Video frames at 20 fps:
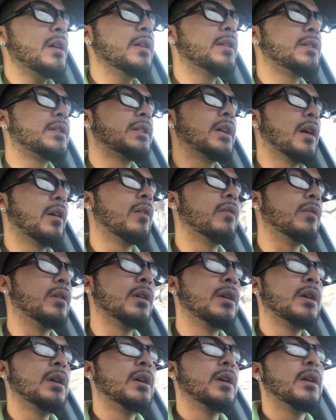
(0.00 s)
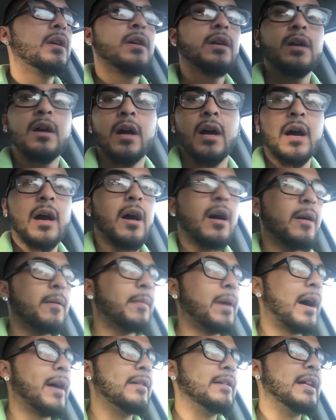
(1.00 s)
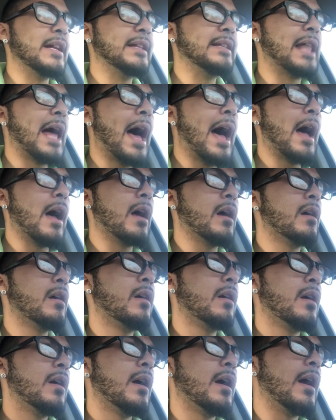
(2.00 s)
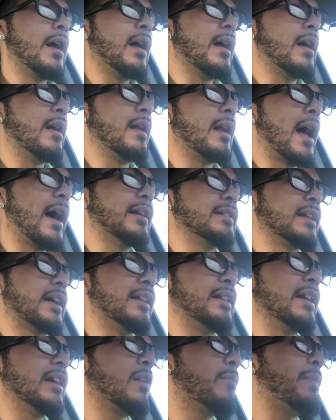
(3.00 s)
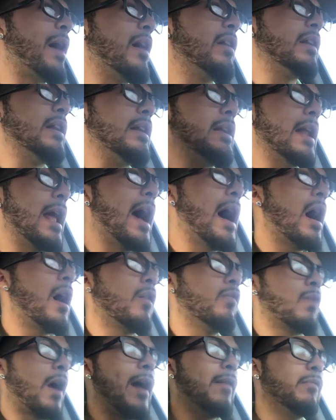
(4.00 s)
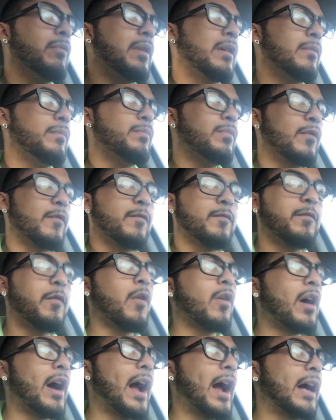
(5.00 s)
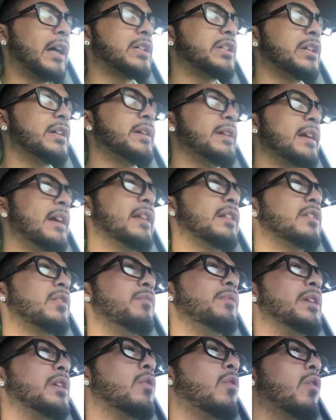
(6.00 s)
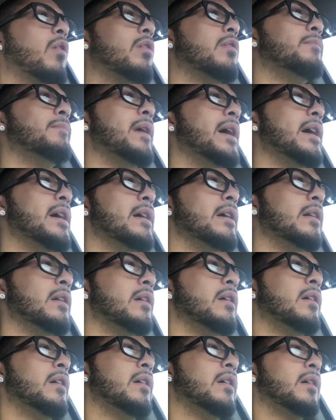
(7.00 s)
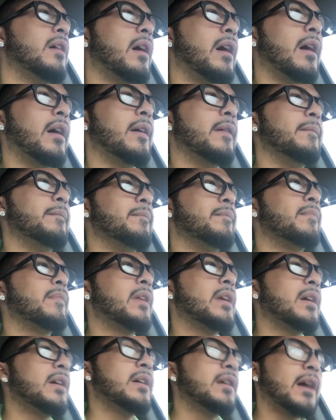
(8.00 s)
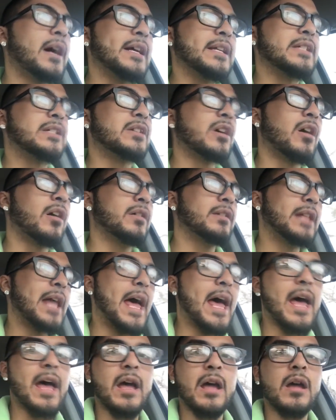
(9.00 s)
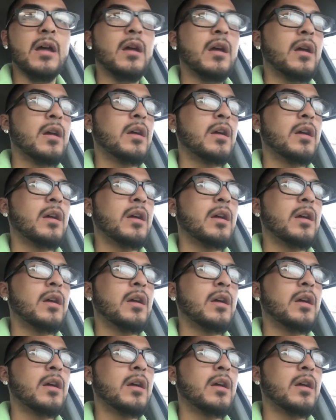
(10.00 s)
So I did that. And as I think about it now, right, before I actually hit the record button, I saw that